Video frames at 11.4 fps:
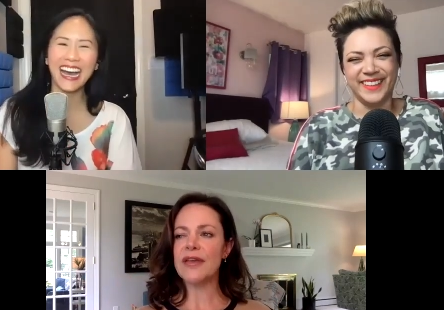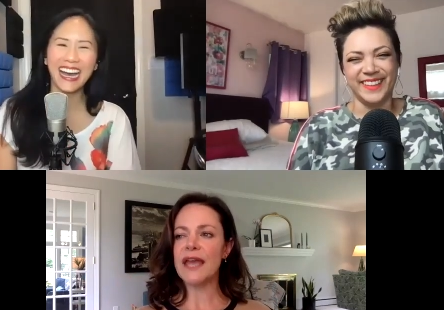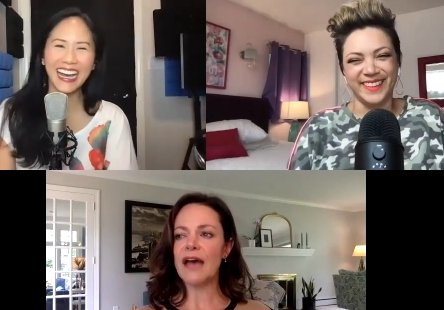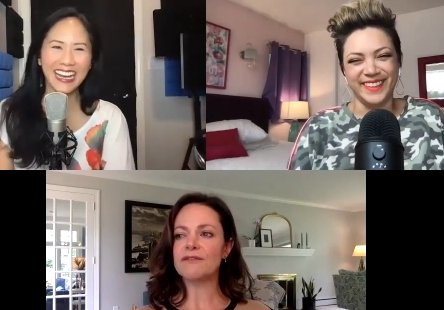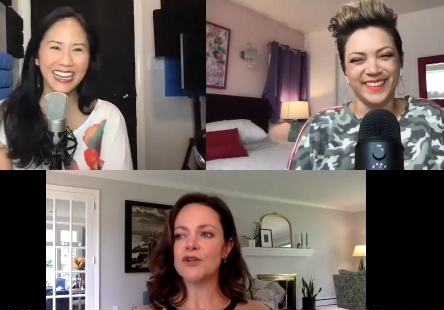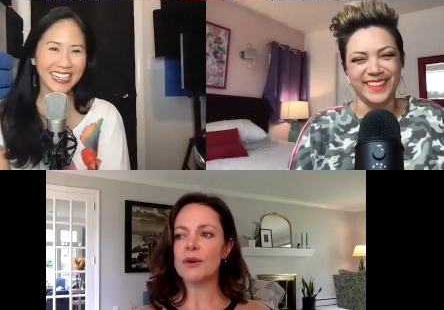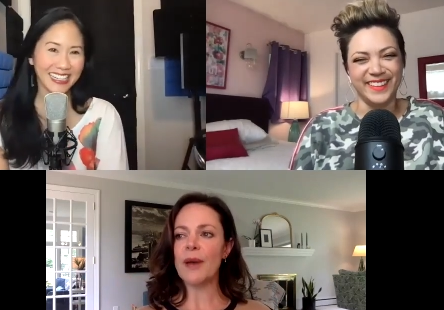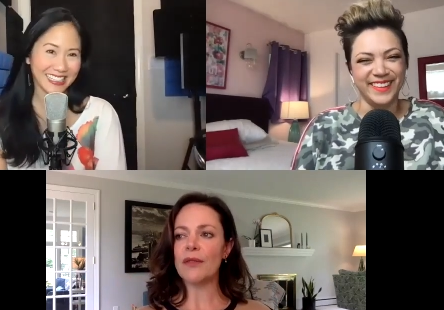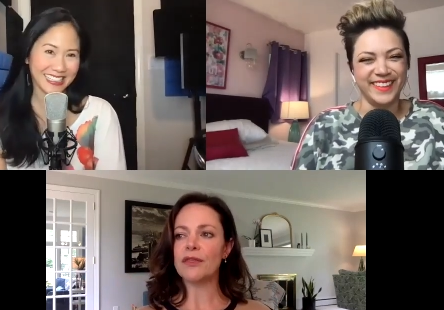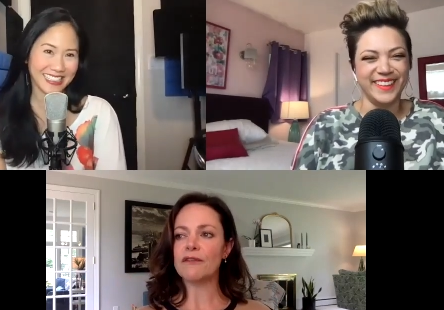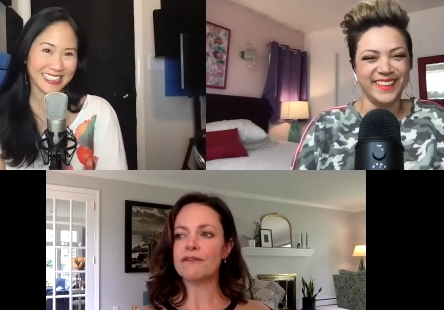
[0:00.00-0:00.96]
Speaker 1: after
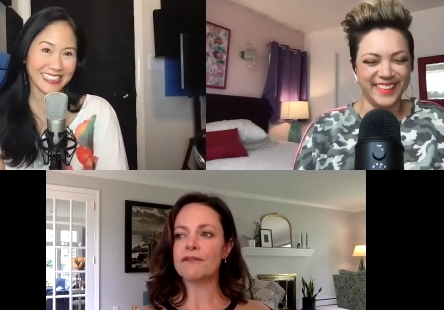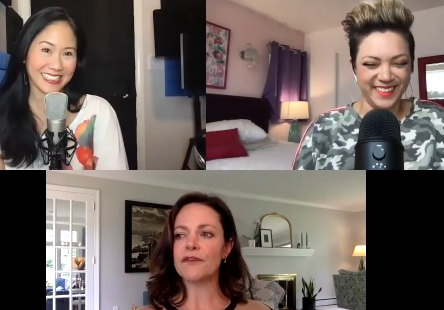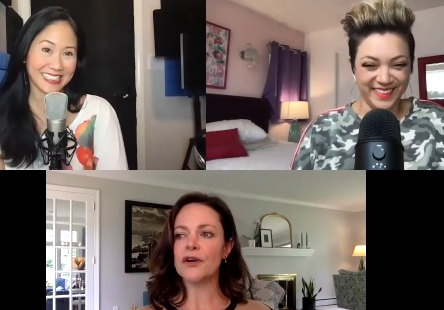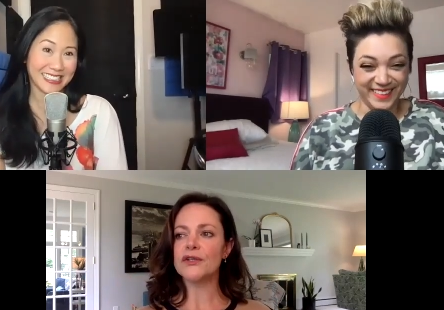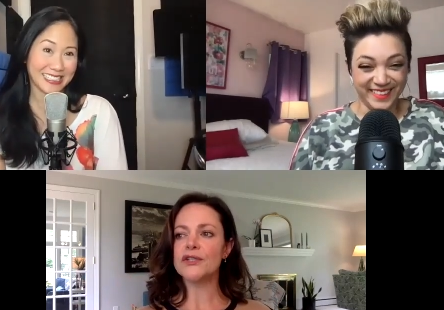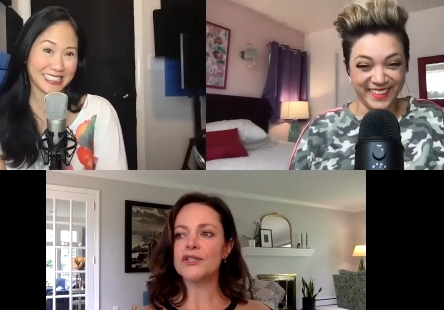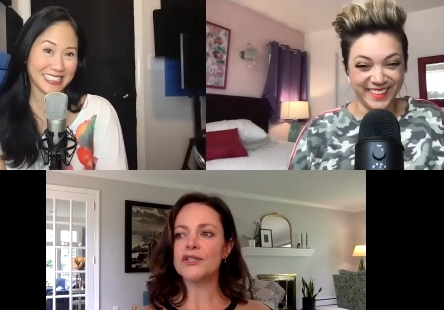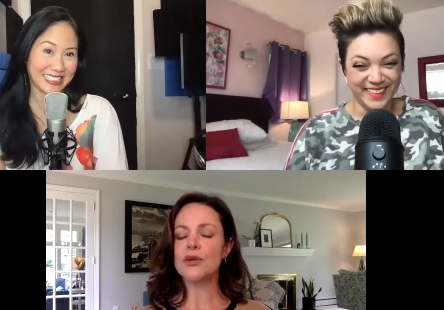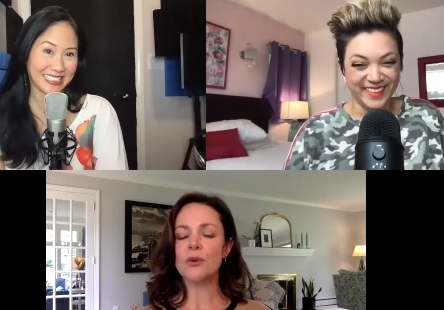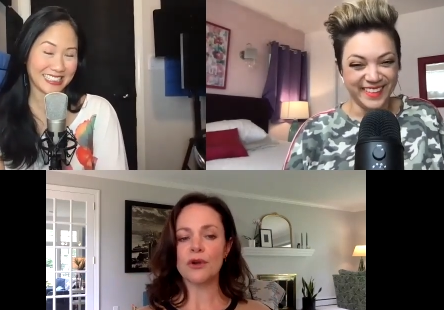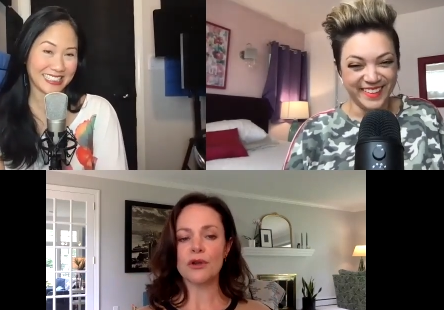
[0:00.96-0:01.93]
about the first
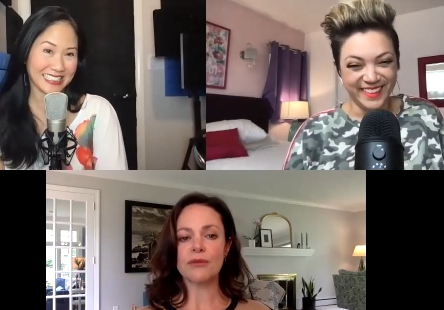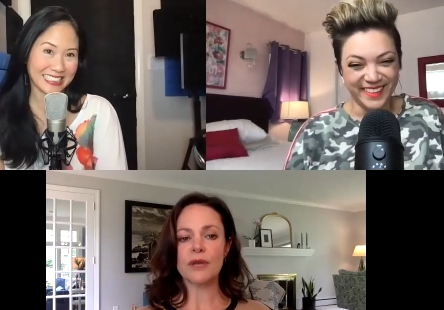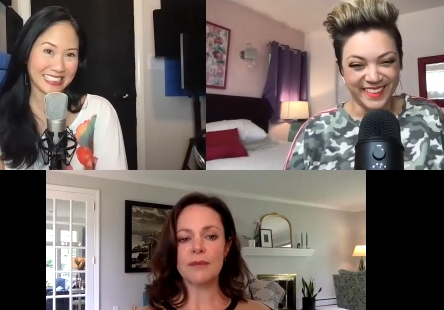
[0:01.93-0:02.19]
two or three